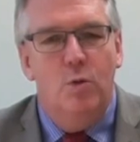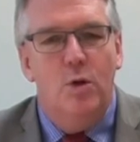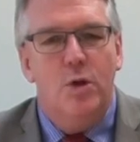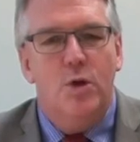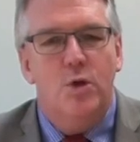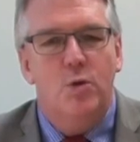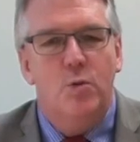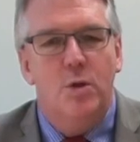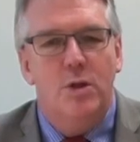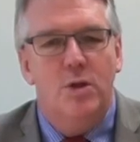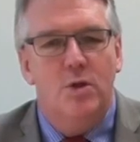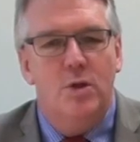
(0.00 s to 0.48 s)
what
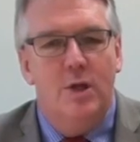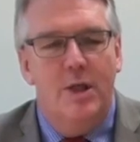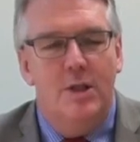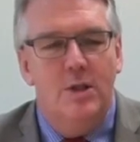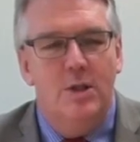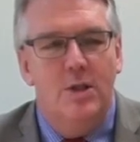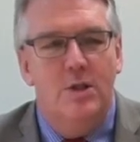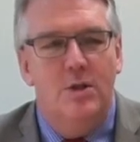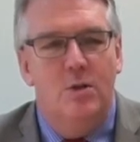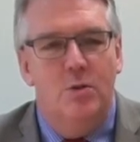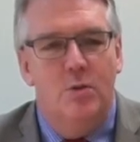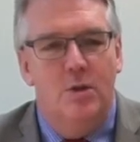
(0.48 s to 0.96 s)
are we trying
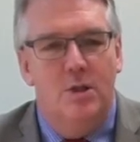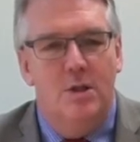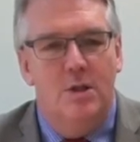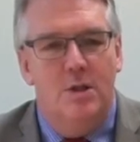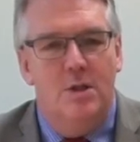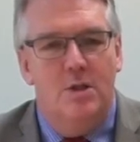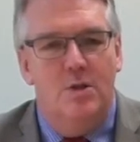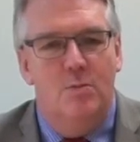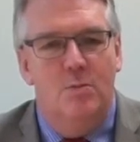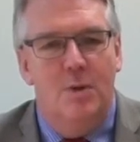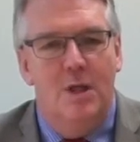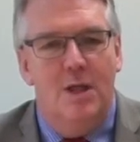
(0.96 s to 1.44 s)
to do is
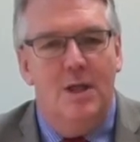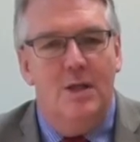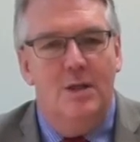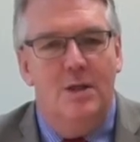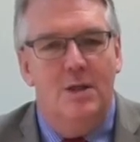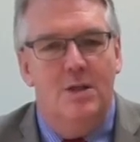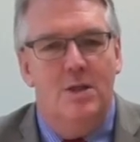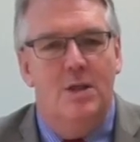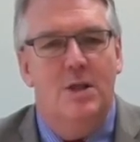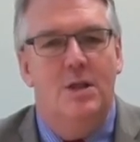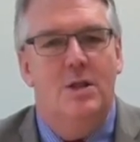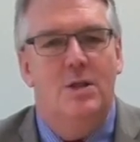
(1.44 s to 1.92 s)
to make it
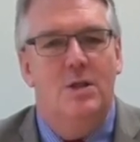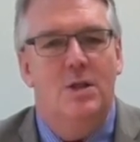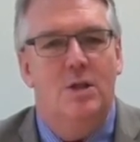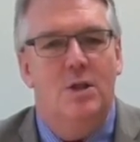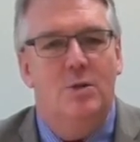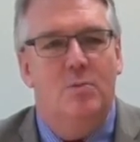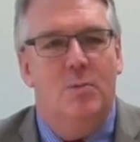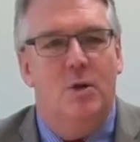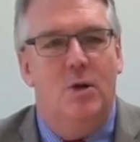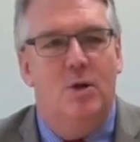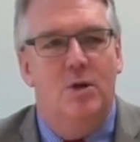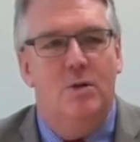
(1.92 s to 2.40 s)
as easy as
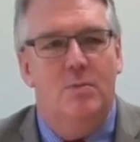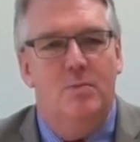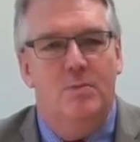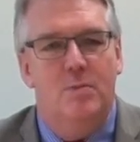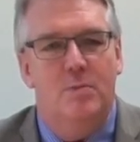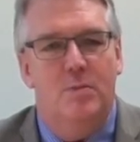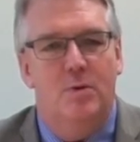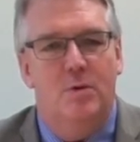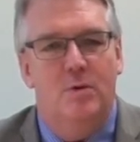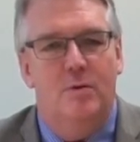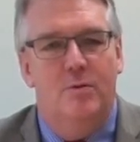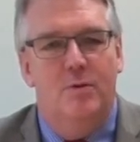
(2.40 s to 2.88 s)

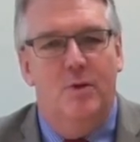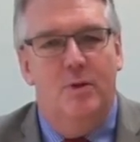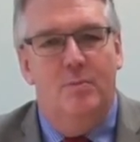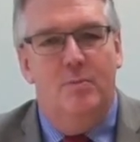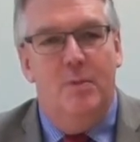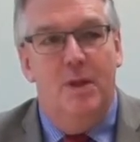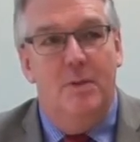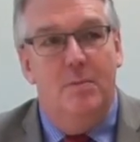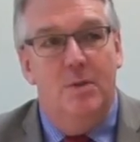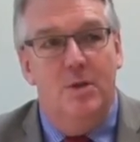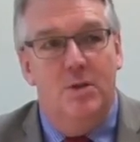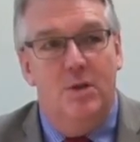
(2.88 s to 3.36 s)
possible for
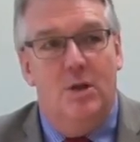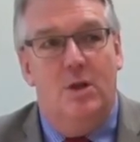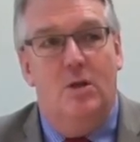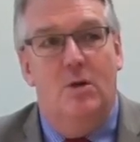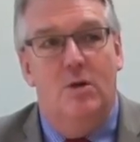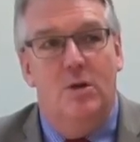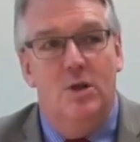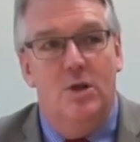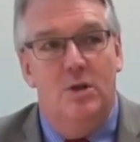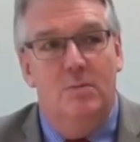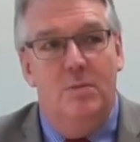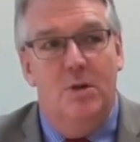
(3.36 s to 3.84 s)
people to
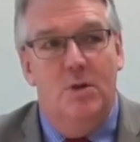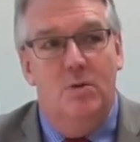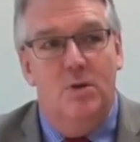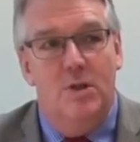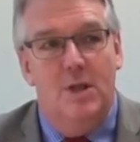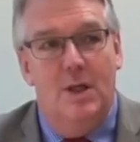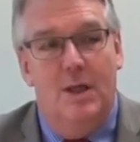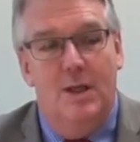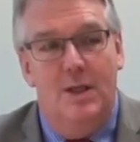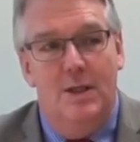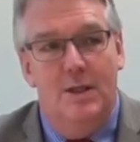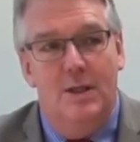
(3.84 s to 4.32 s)
contribute
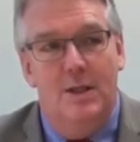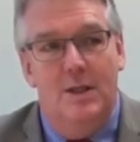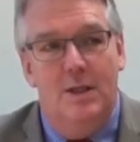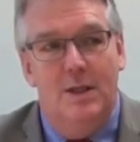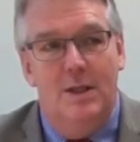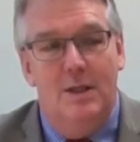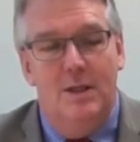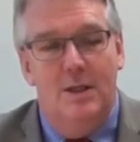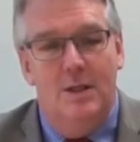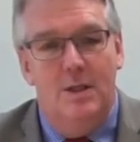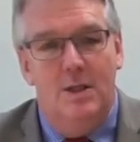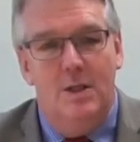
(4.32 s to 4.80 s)

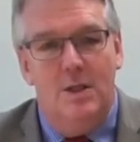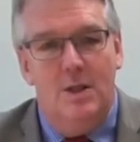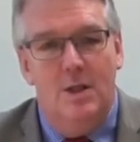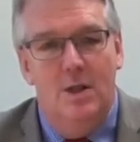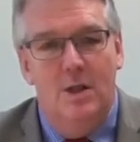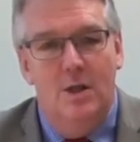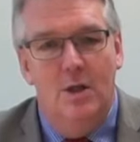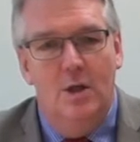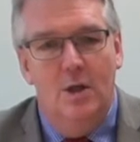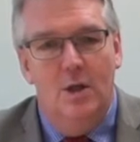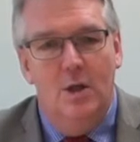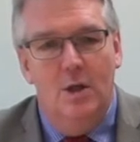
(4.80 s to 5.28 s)
ideas.
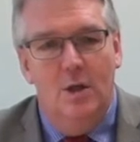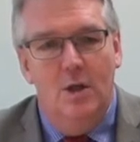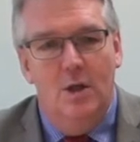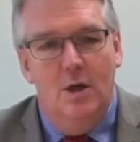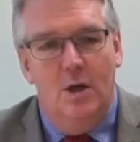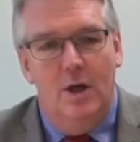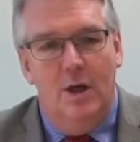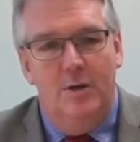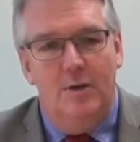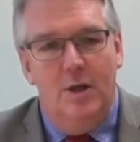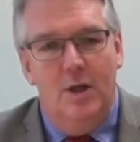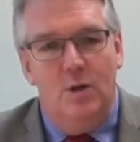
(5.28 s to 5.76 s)

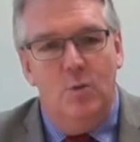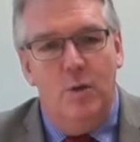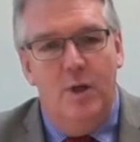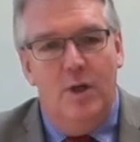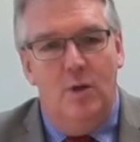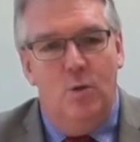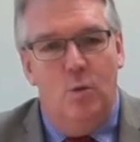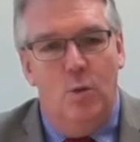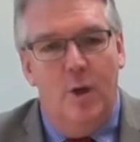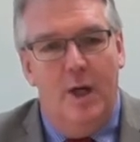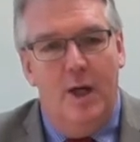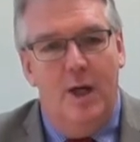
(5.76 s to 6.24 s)
I think we're
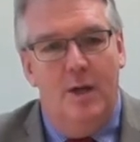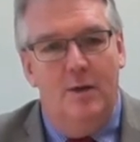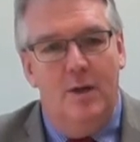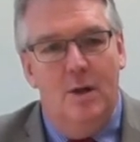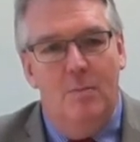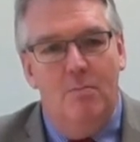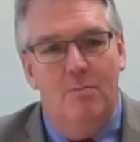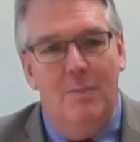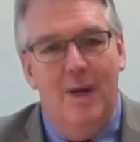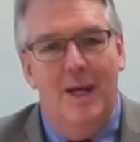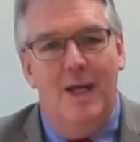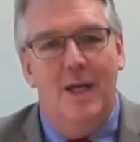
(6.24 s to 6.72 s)
aware
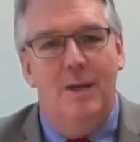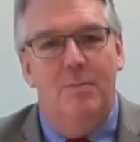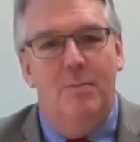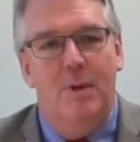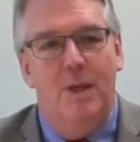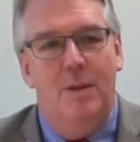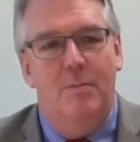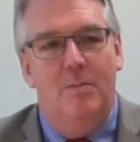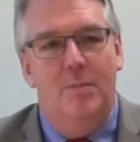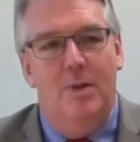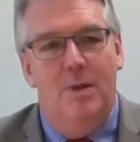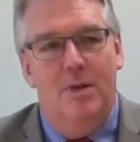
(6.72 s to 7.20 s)
that many
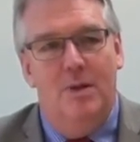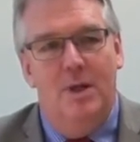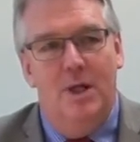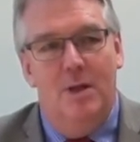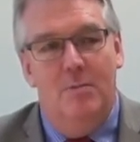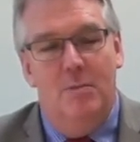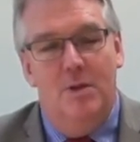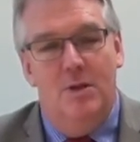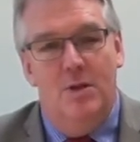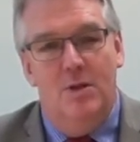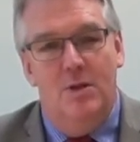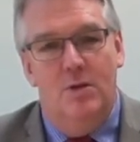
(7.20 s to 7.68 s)
people are
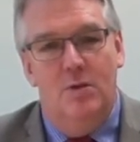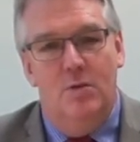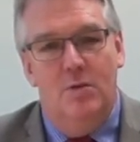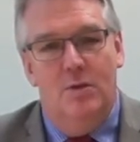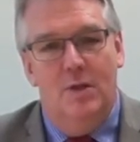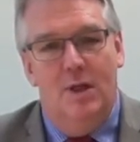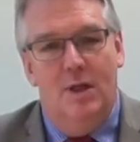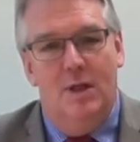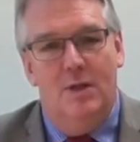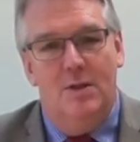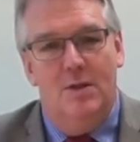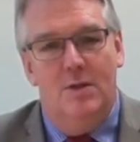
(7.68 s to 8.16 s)
able to do
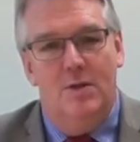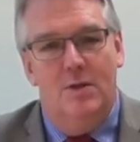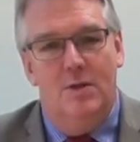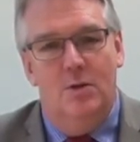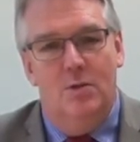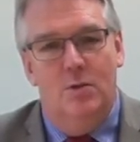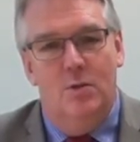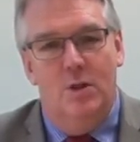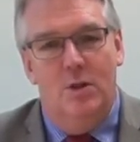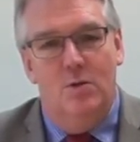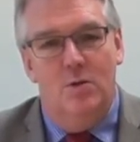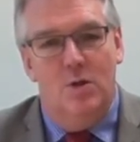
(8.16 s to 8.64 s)
that
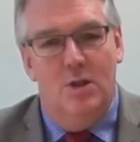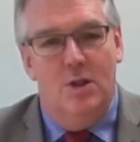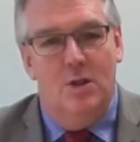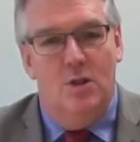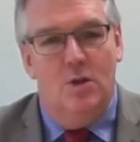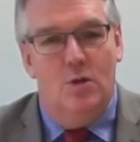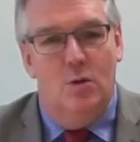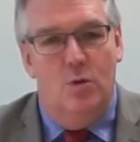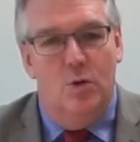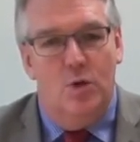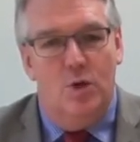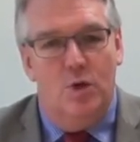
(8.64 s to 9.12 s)
through using
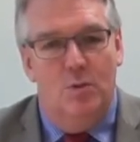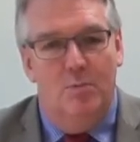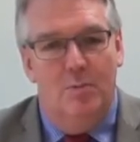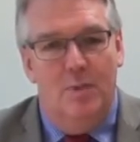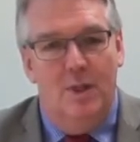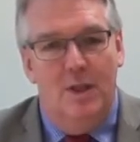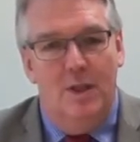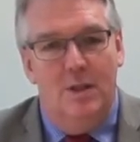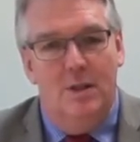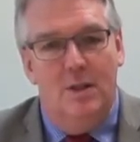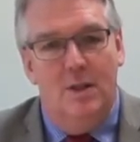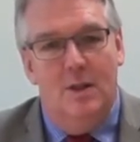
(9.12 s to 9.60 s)
social
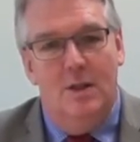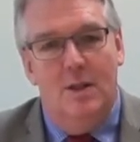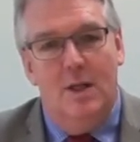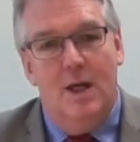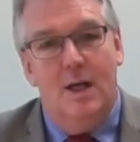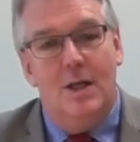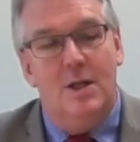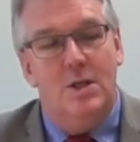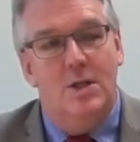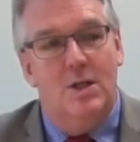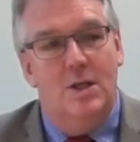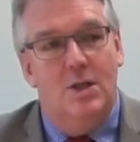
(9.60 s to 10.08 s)
media and
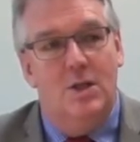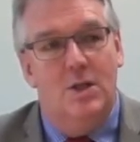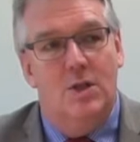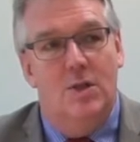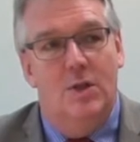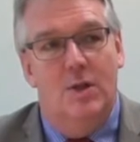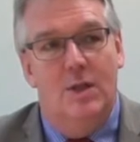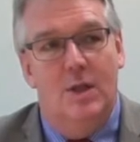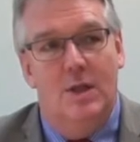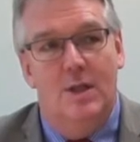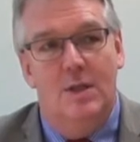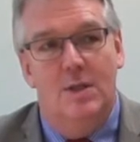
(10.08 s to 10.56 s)
access to
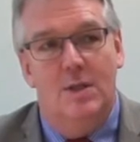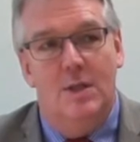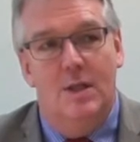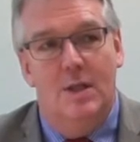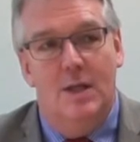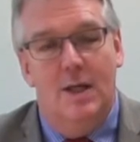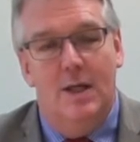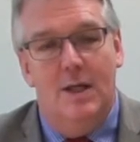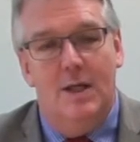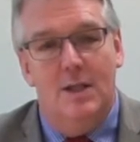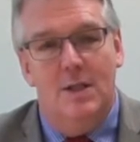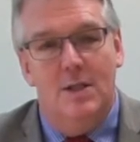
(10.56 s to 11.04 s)
the
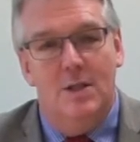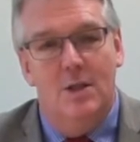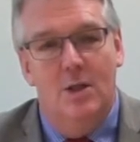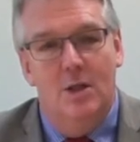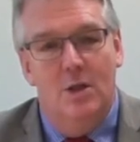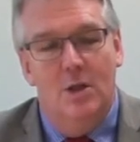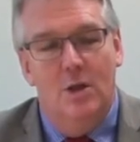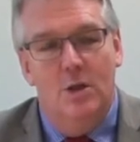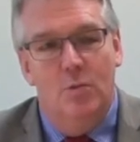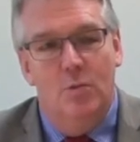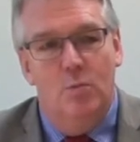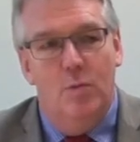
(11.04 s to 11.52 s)
internet.
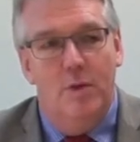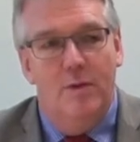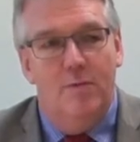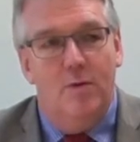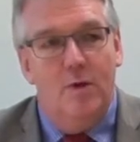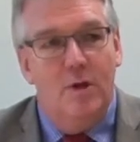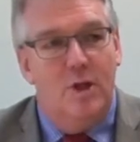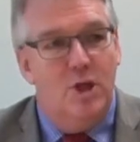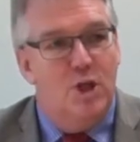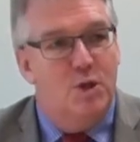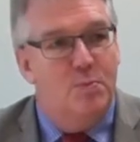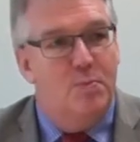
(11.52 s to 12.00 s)
We've
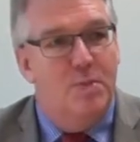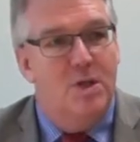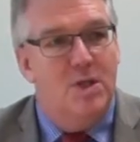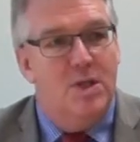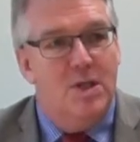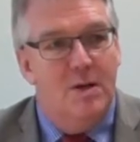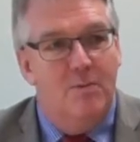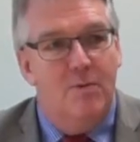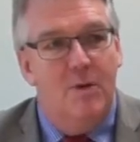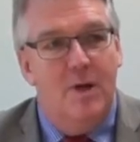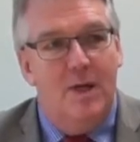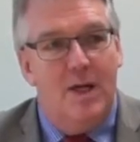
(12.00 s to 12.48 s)
got a
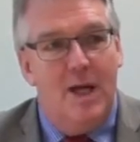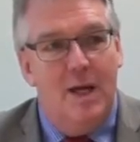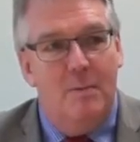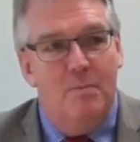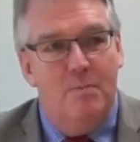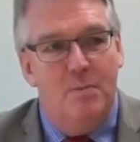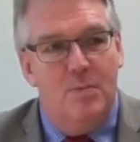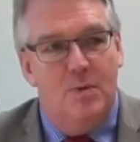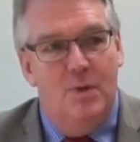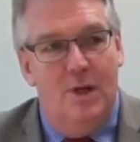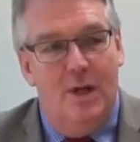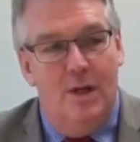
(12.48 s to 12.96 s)
specific
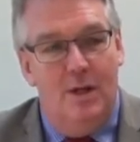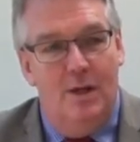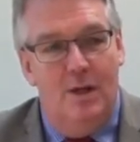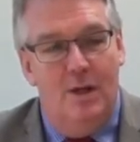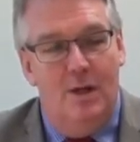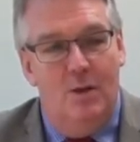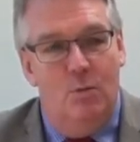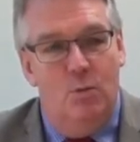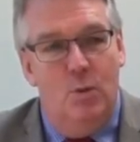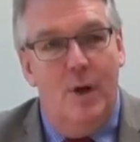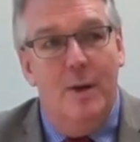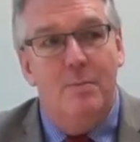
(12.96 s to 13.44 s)

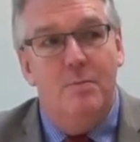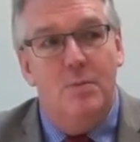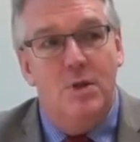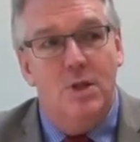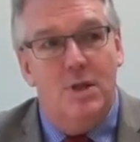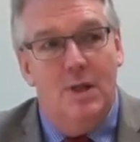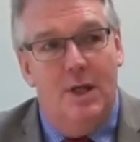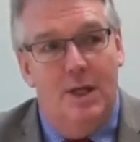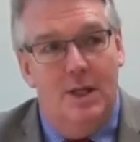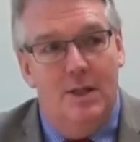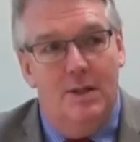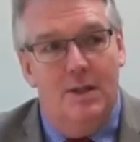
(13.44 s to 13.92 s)

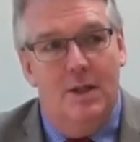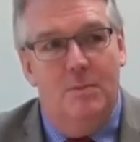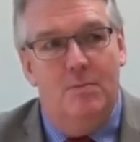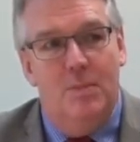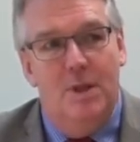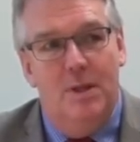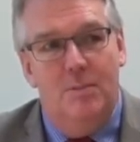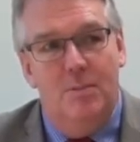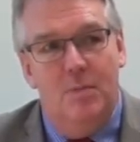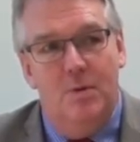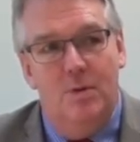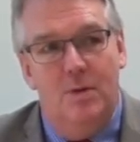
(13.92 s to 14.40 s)
website that
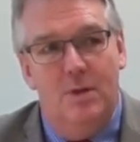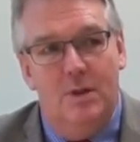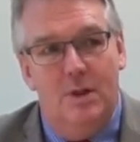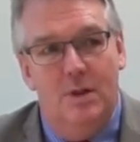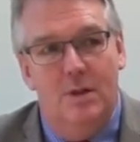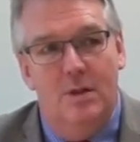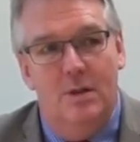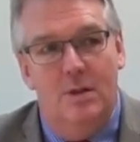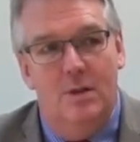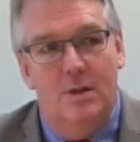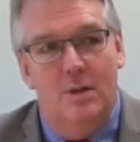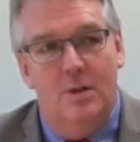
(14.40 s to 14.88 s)
people
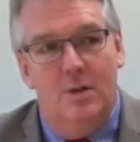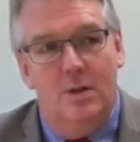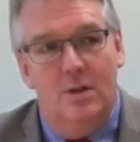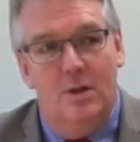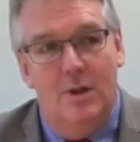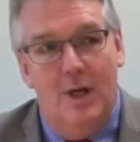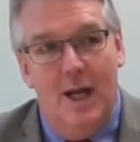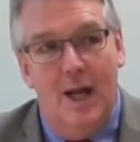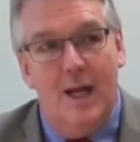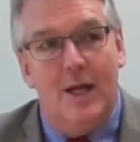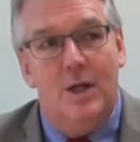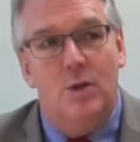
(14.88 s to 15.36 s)
can
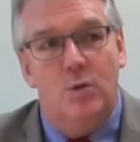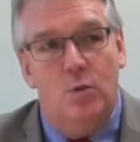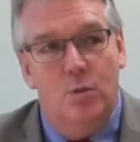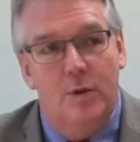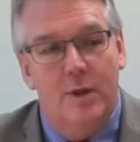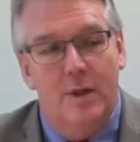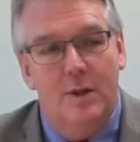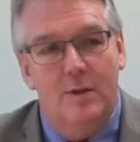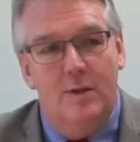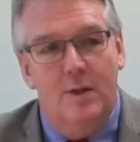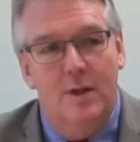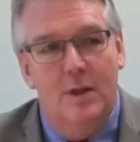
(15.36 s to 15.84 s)
connect
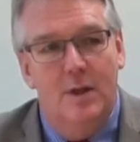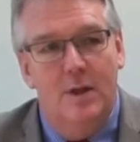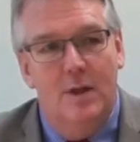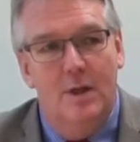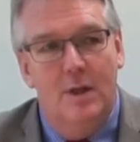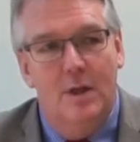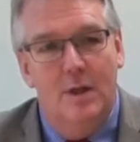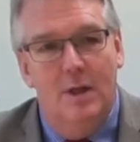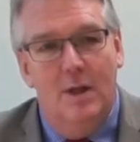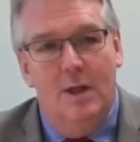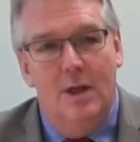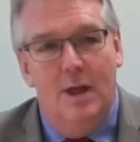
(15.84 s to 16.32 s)
with,
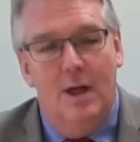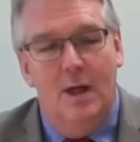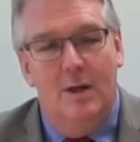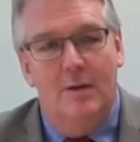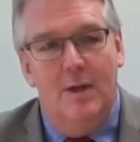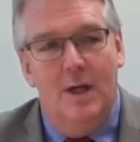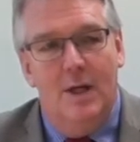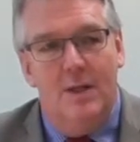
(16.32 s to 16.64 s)
and